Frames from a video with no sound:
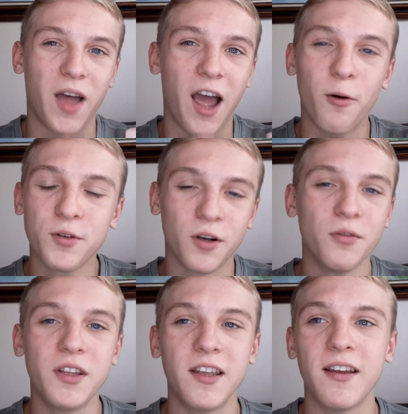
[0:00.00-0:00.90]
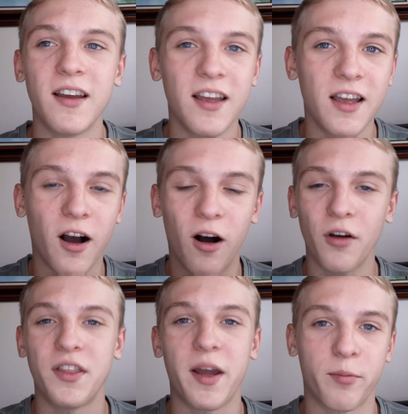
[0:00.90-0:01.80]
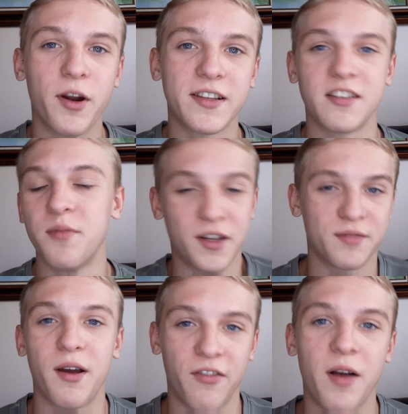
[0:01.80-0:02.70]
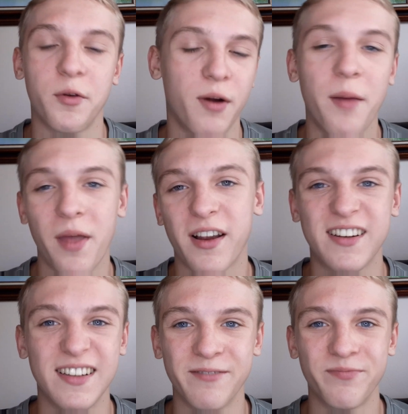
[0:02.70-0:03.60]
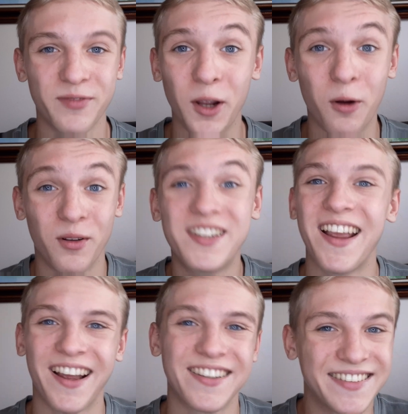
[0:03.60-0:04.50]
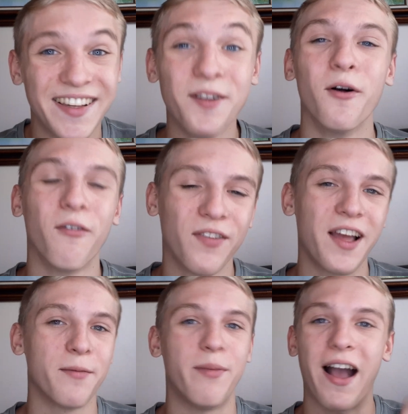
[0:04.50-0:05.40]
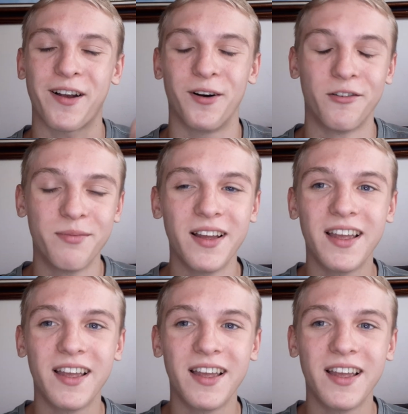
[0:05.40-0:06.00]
I was only on that break still because of my family. Right, I'm not gonna go take a solo flight back home.